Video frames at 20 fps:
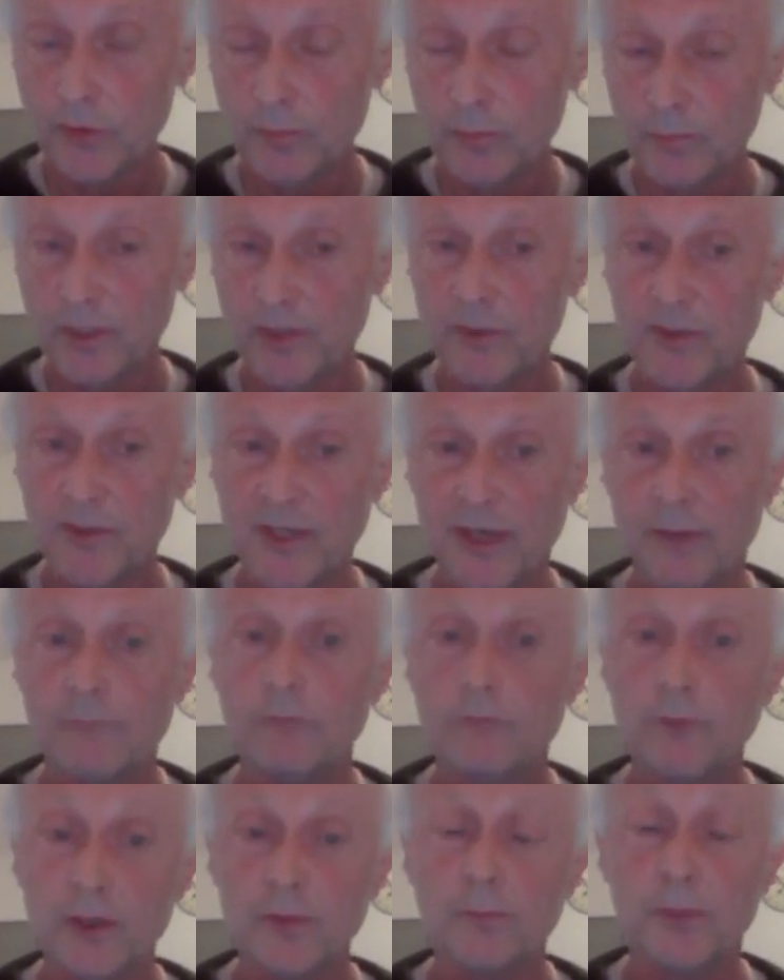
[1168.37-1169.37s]
because they have
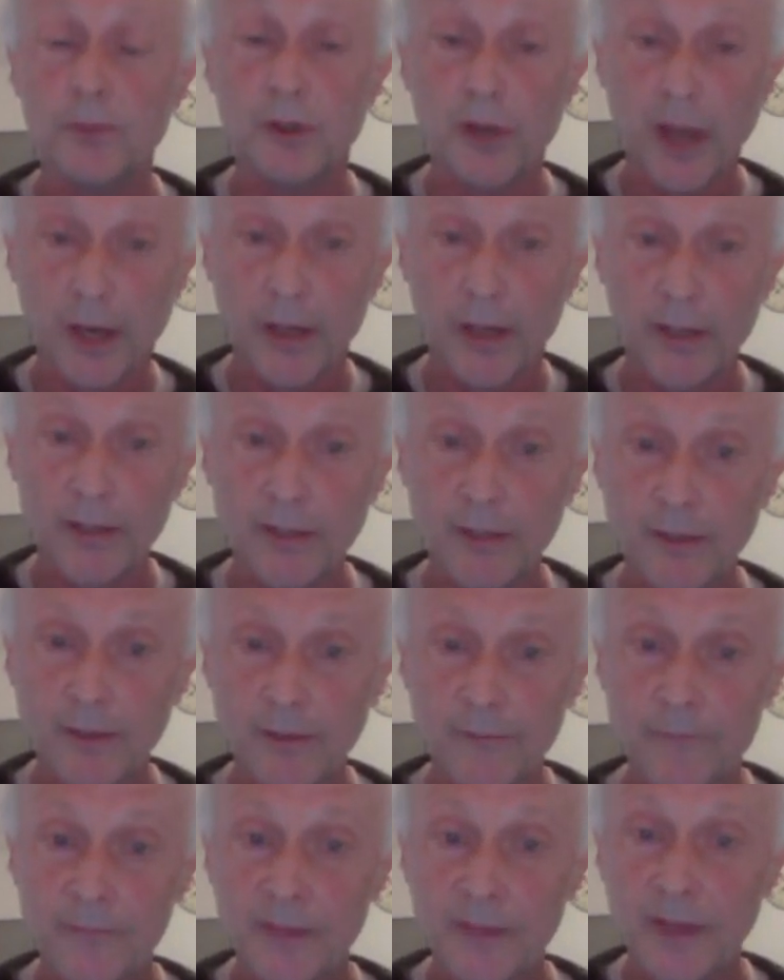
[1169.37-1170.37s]
one per line,
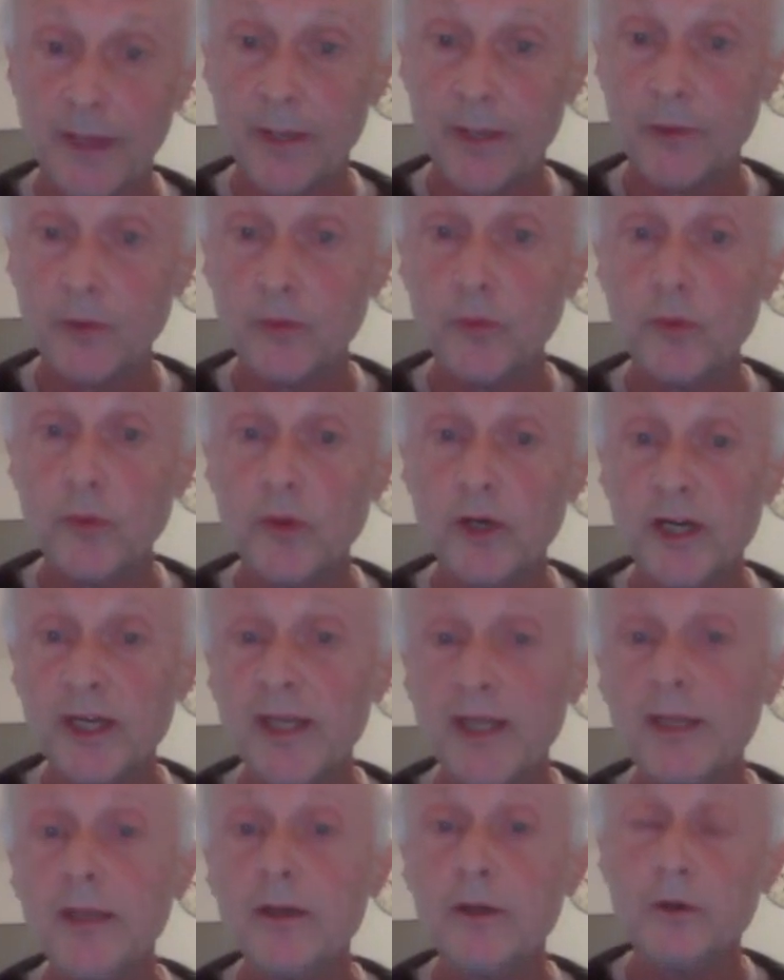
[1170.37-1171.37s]
and to
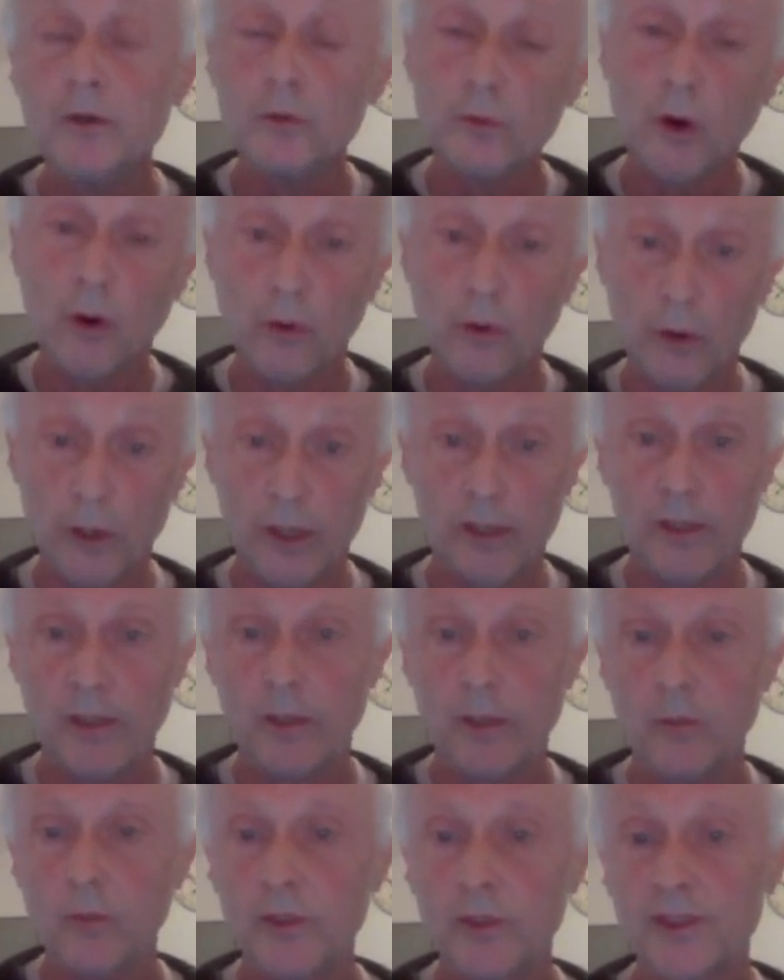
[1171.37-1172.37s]
re-roll
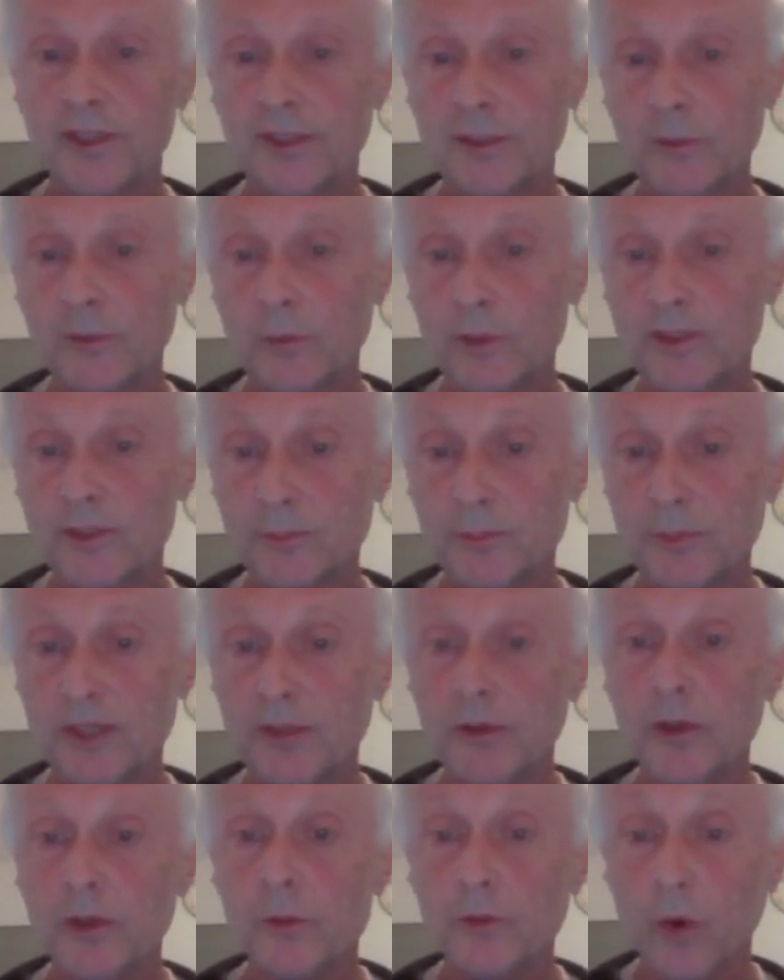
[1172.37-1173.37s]
what's been
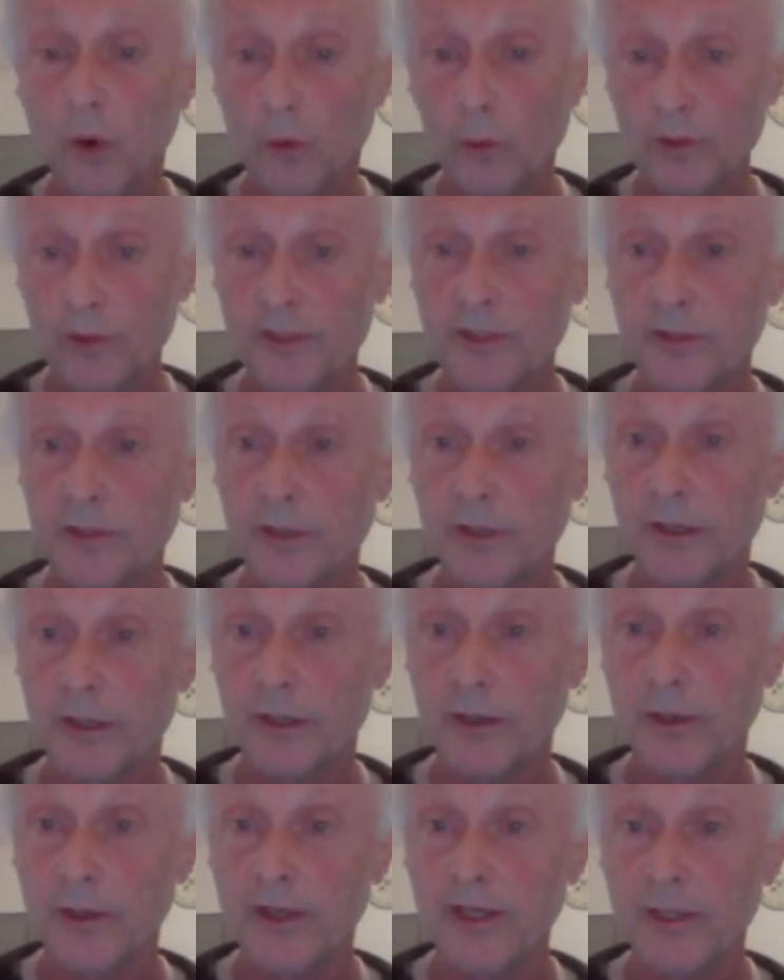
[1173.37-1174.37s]
unrolled
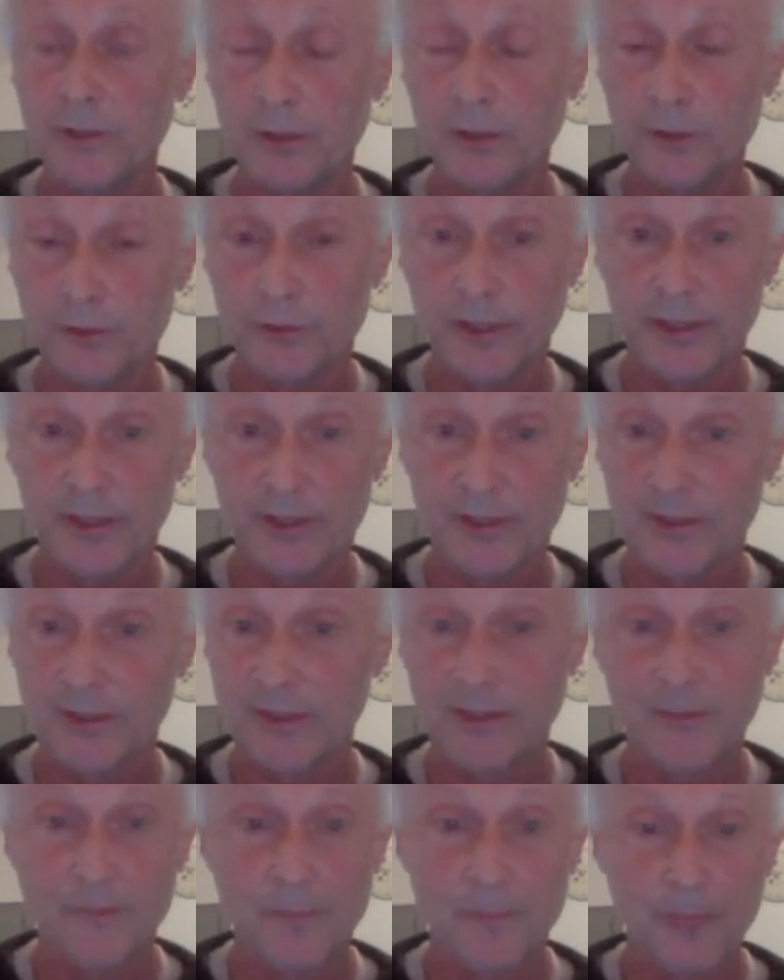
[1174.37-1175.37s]
in the
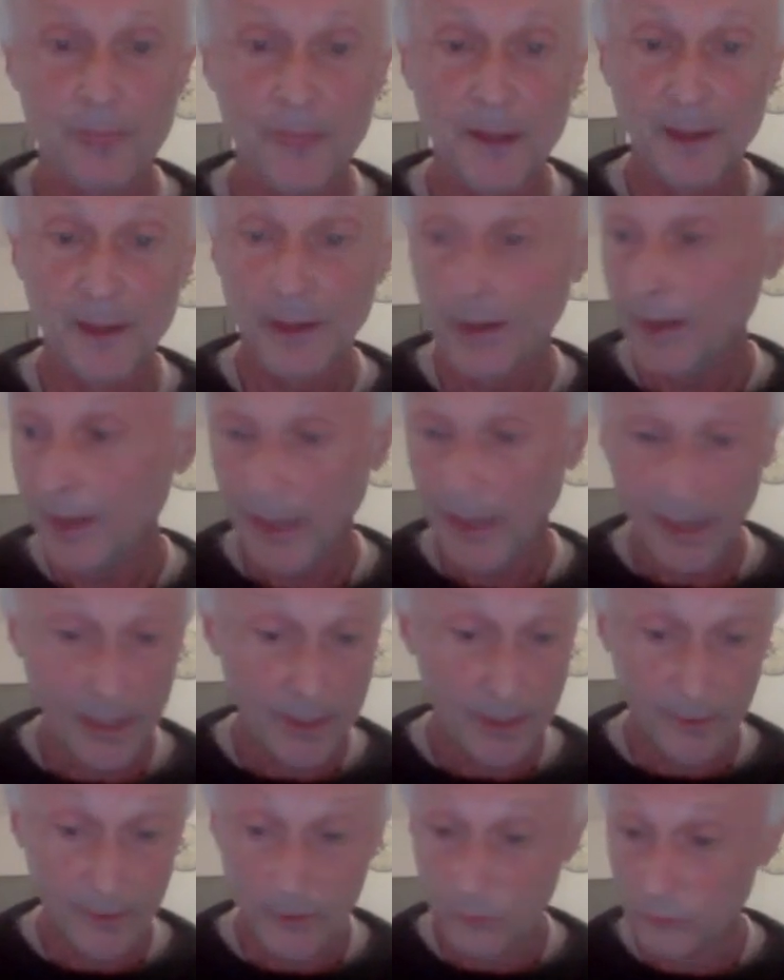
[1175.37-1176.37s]
trace.
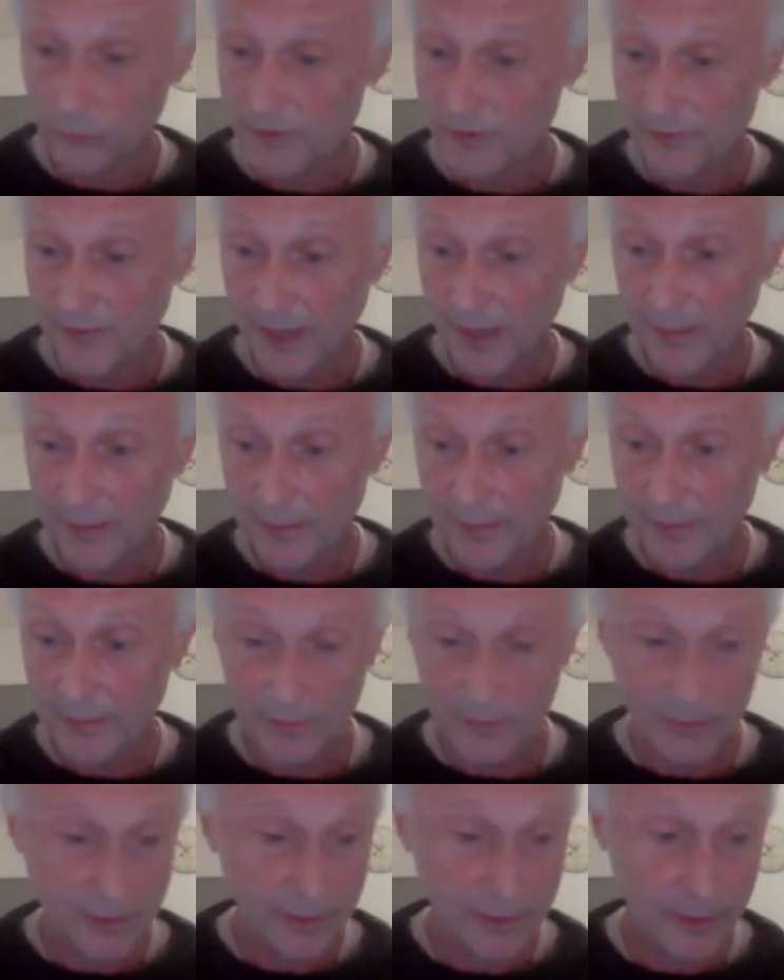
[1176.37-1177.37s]
And with that,
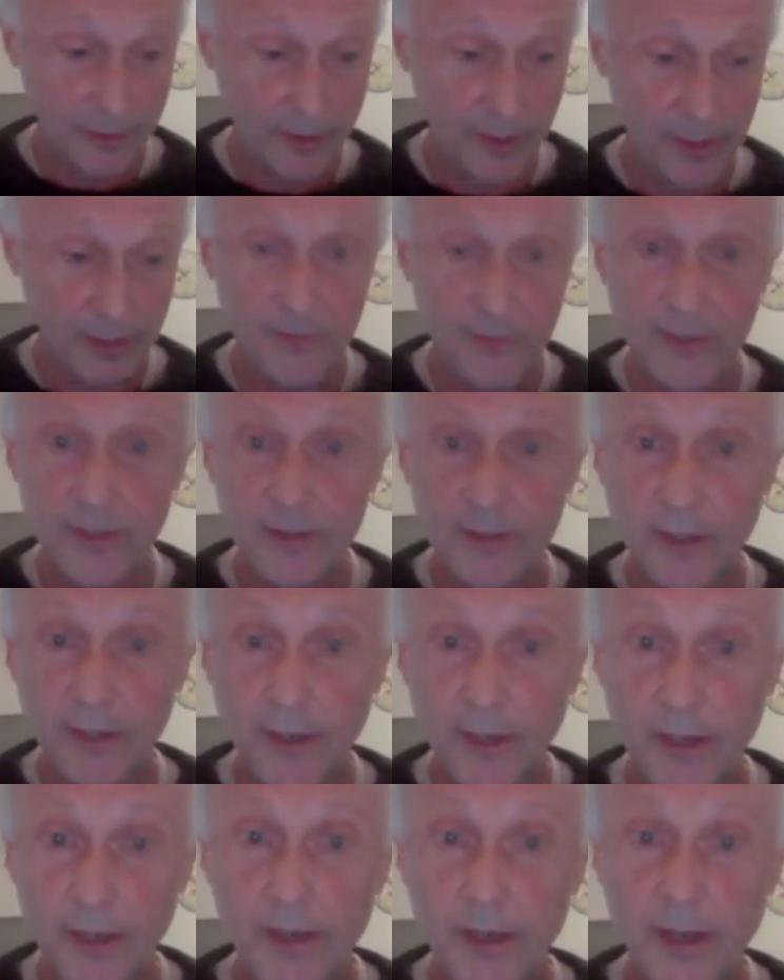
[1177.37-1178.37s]
I think
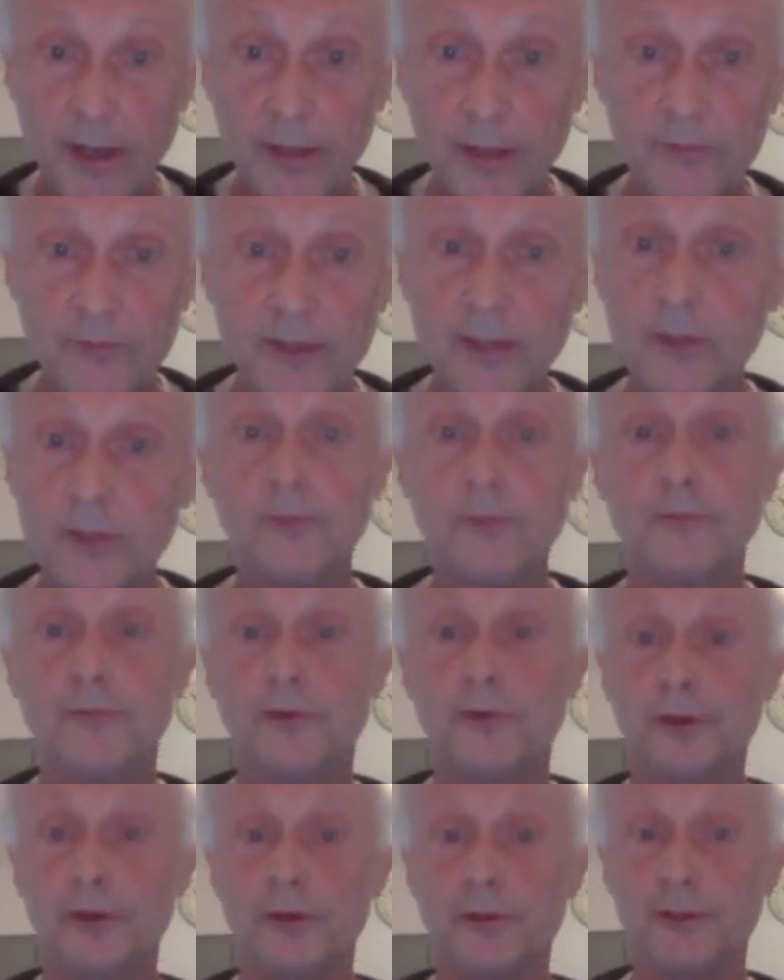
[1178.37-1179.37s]
I thank you
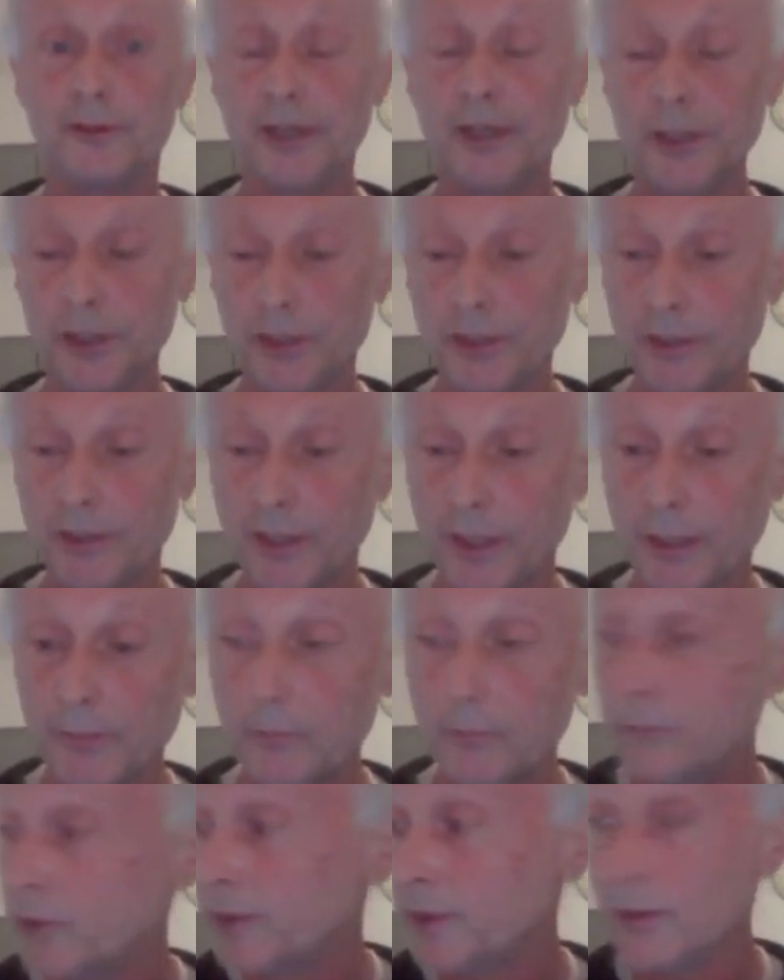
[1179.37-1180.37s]
for your attention.
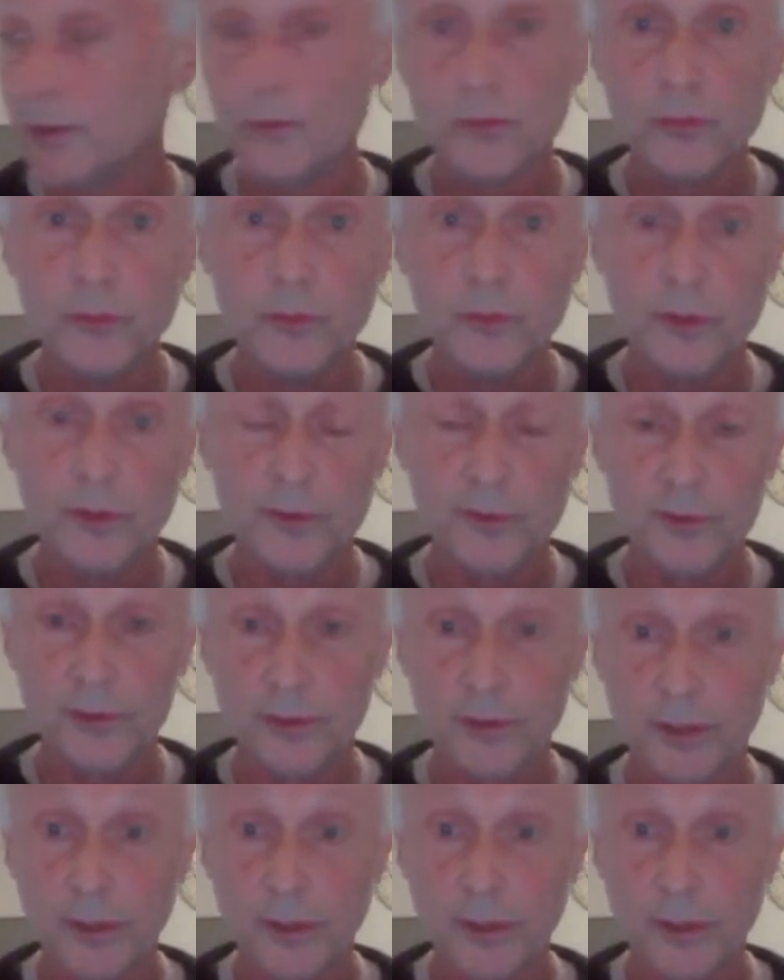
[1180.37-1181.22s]
I'm ready to answer